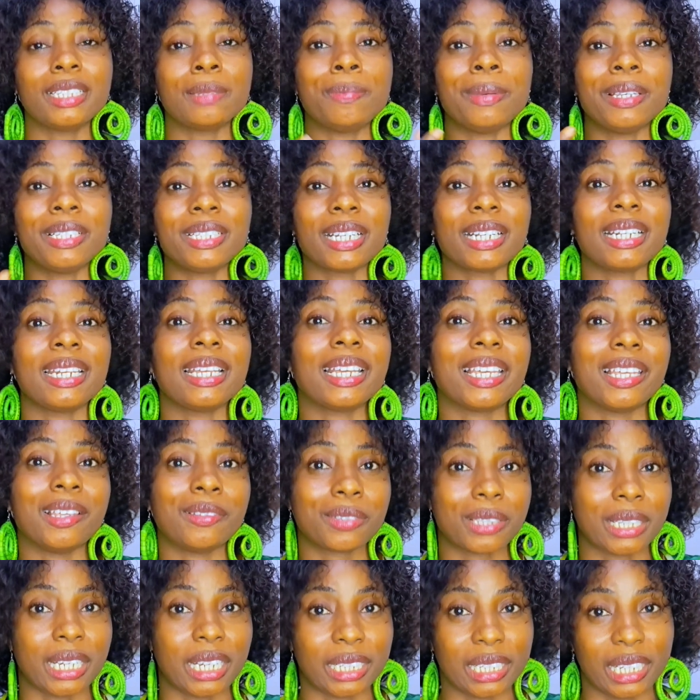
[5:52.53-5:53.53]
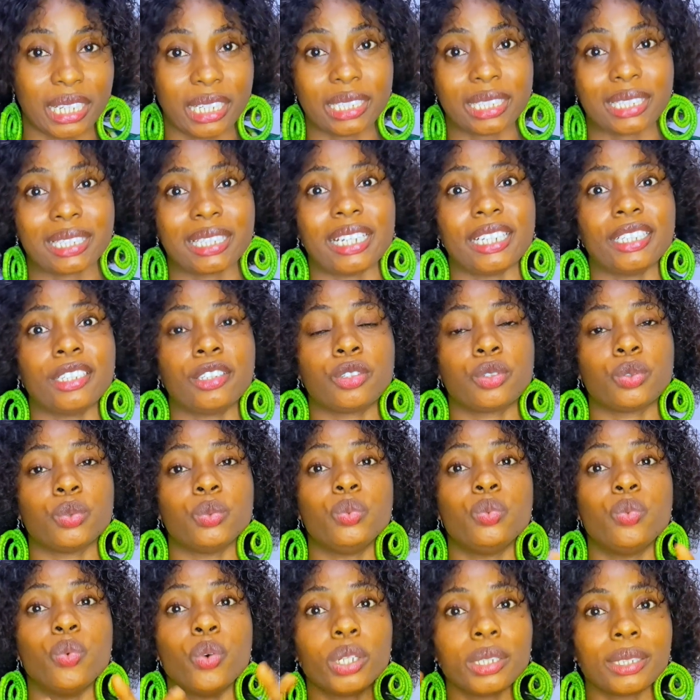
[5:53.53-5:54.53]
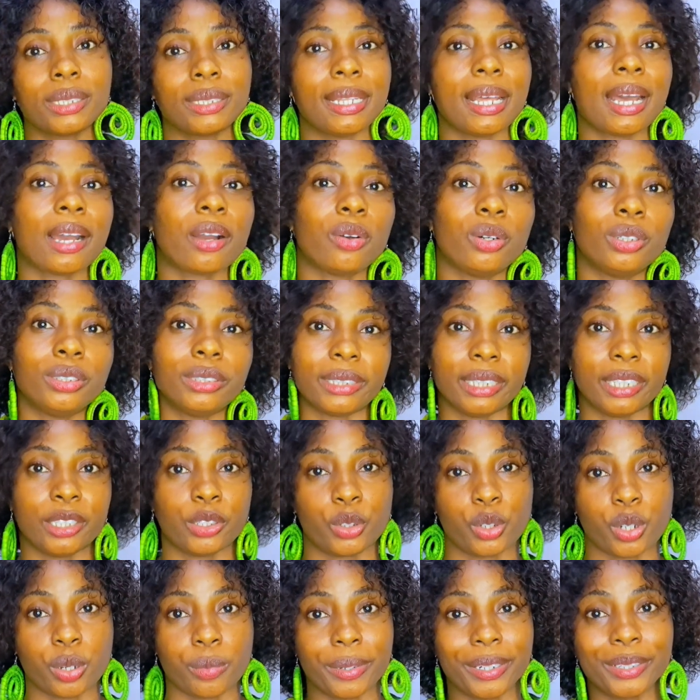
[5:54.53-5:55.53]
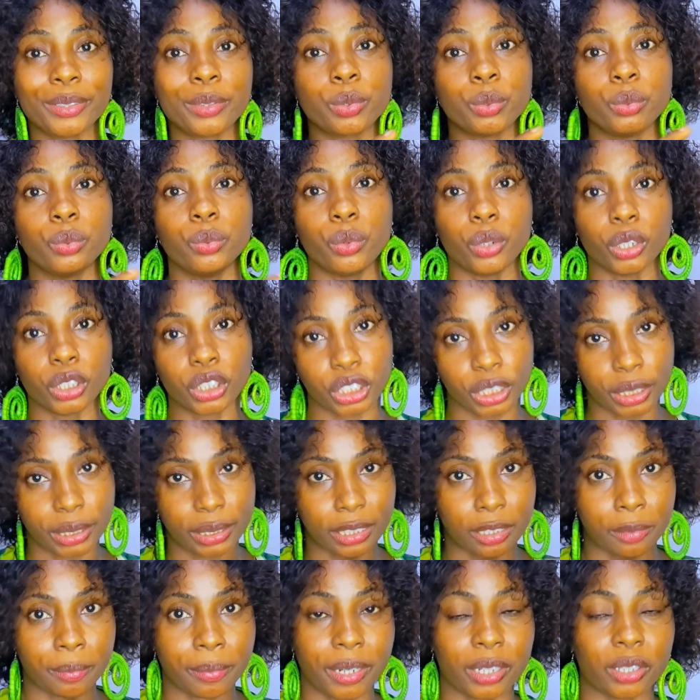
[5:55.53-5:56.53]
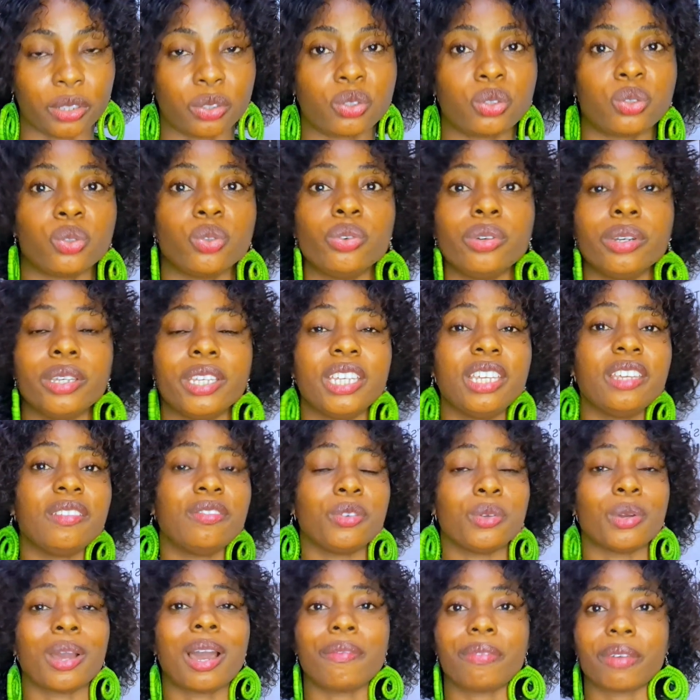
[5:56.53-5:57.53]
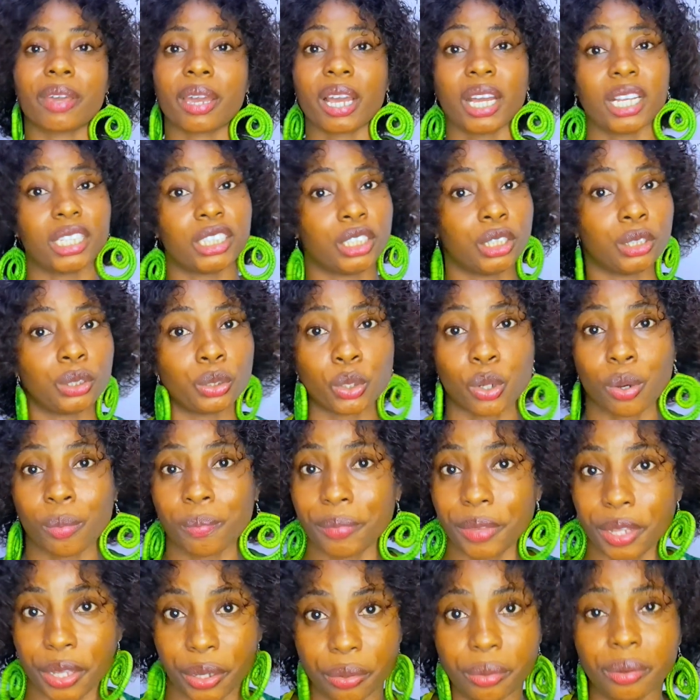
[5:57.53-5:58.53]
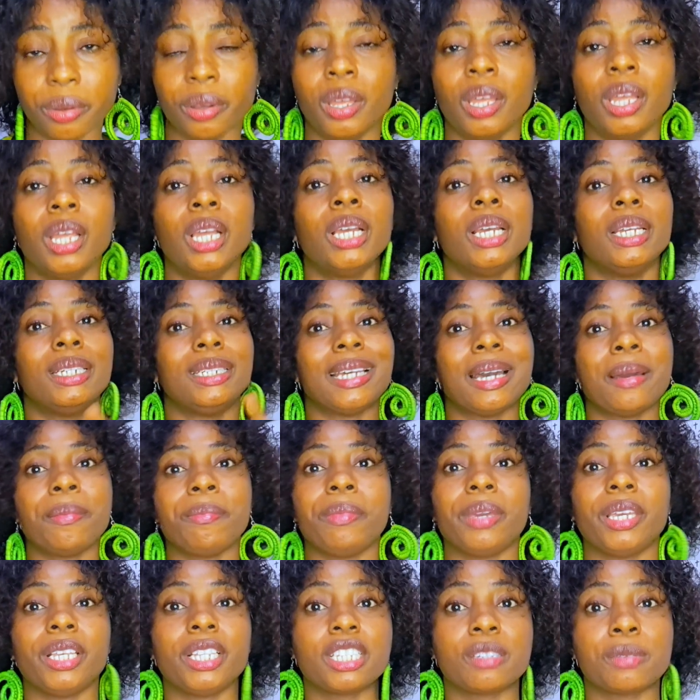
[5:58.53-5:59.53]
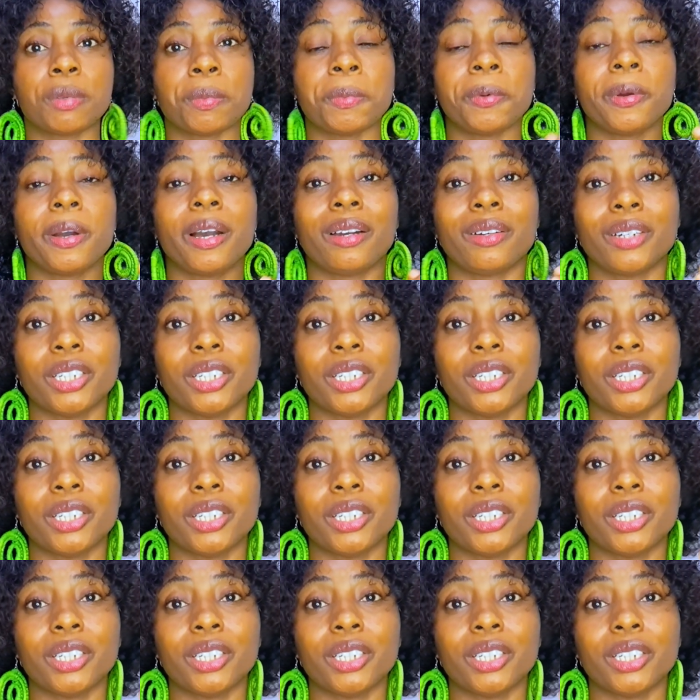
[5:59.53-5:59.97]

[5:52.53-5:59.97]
It basically gives an insight to what that content you're about to watch is about. So if you have a catchy thumbnail, that means people